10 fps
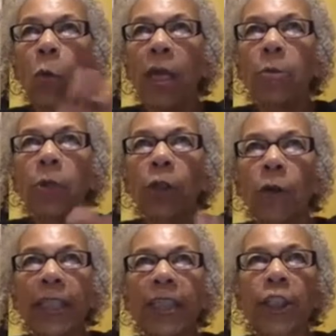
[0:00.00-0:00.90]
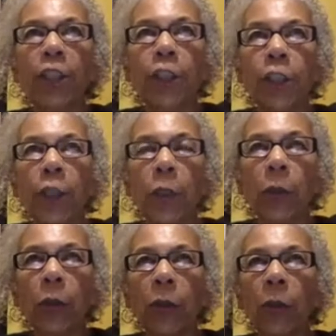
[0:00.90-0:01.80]
we were going to
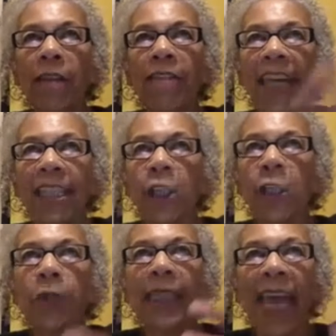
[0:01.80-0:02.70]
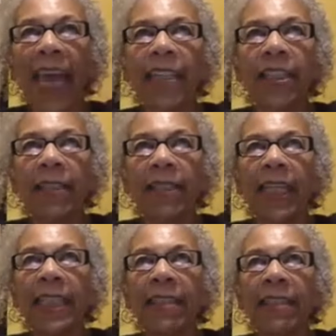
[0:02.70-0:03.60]
do, that doing had to
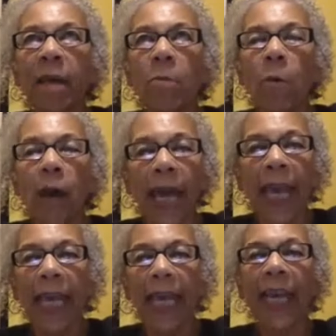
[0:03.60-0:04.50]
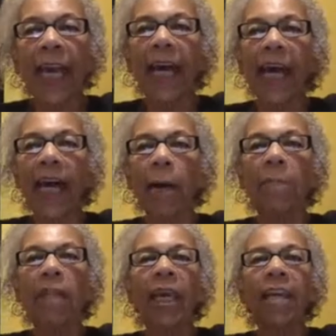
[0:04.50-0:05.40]
in some way
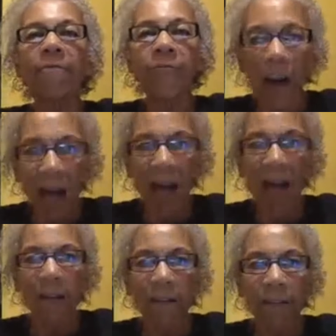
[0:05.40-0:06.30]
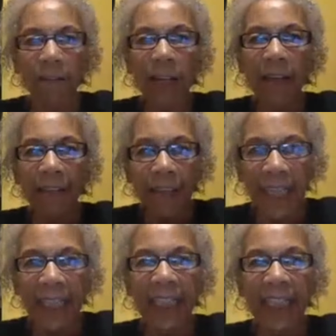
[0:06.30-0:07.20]
involve
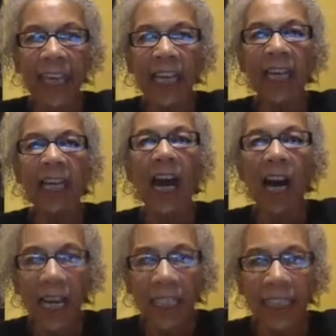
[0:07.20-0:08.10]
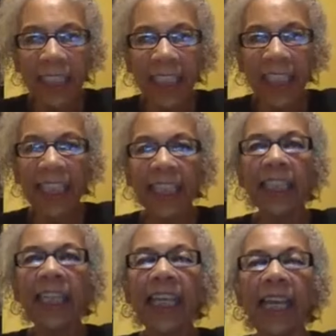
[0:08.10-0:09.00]
this
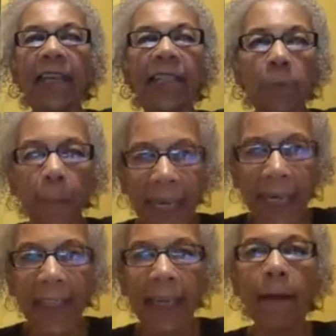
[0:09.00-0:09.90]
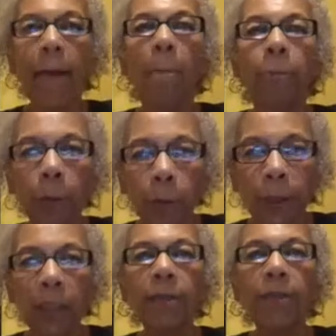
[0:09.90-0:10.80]
constantly expanding
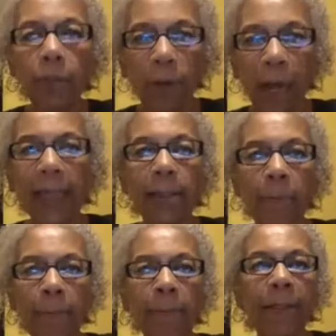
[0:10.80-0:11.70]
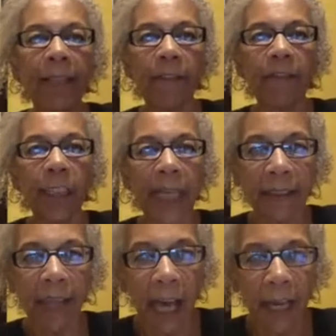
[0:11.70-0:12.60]
brutal threat to people's everyday
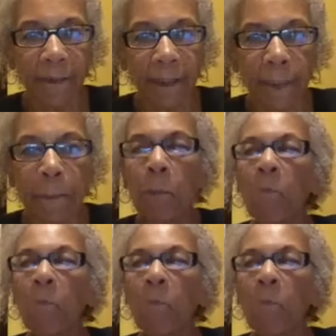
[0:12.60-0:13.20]
lives.